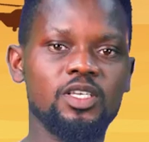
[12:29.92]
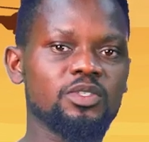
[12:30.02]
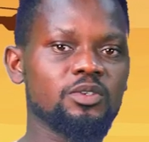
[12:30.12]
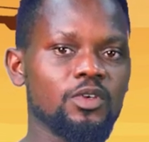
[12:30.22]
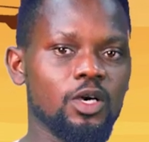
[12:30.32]

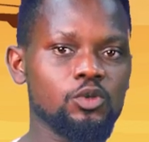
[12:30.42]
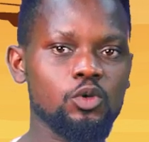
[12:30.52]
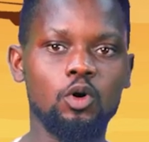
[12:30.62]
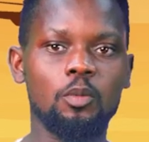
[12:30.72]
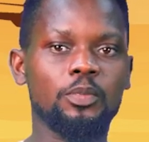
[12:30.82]
Executive
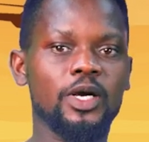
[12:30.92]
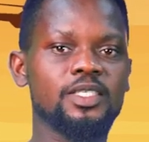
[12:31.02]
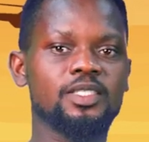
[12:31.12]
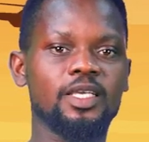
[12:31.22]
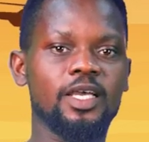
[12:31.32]
Council
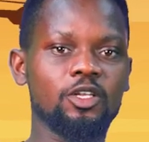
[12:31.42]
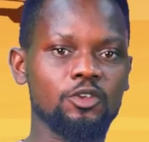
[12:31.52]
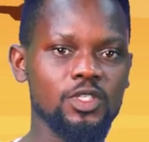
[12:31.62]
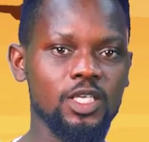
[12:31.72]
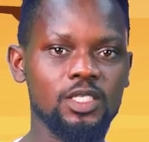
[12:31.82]
comprised the head
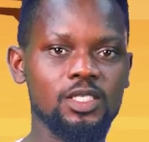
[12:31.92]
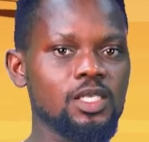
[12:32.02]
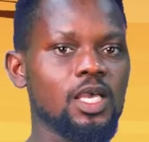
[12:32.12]
of state